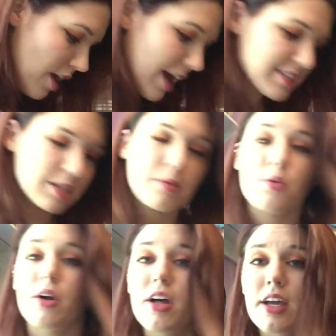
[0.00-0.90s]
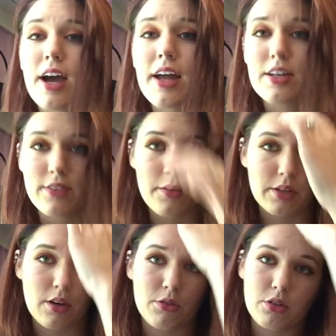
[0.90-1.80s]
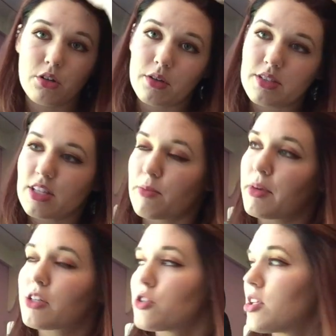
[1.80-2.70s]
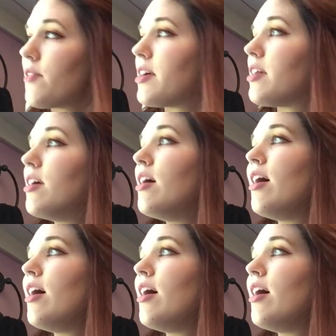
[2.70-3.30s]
asking me what all I got and if I would go through and send them pictures of it.